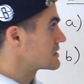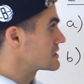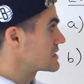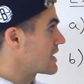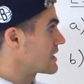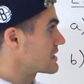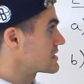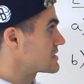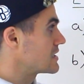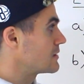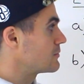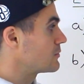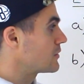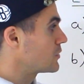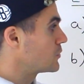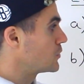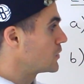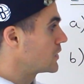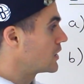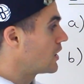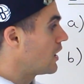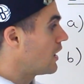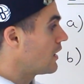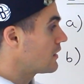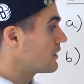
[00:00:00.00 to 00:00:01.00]
exact same thing we
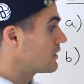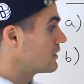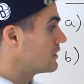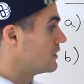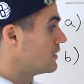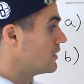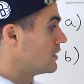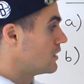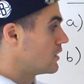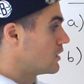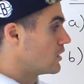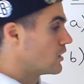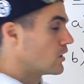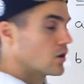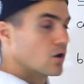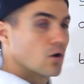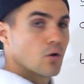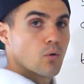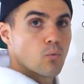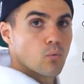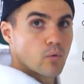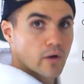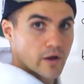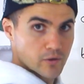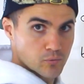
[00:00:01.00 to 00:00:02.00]
got it
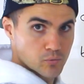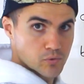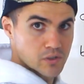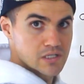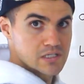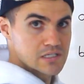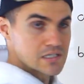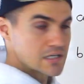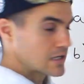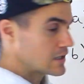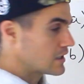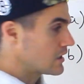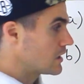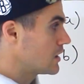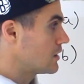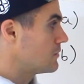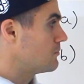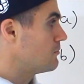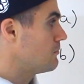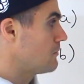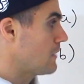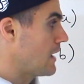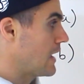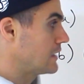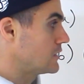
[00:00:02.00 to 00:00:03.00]
when we did it
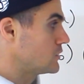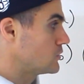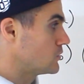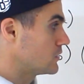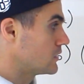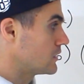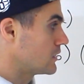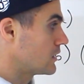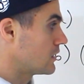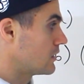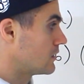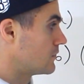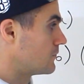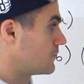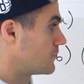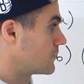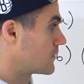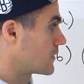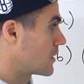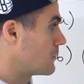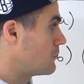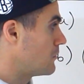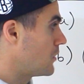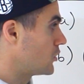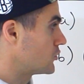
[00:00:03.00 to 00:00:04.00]
manually
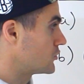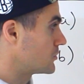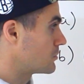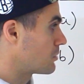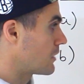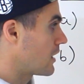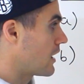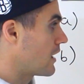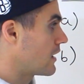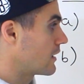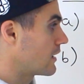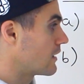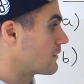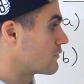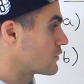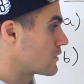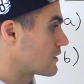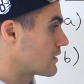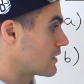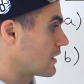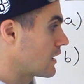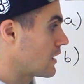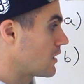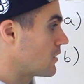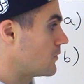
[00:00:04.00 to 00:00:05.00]
multiplying
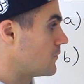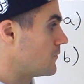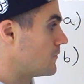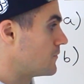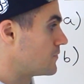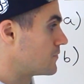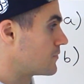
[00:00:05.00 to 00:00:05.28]
everything out.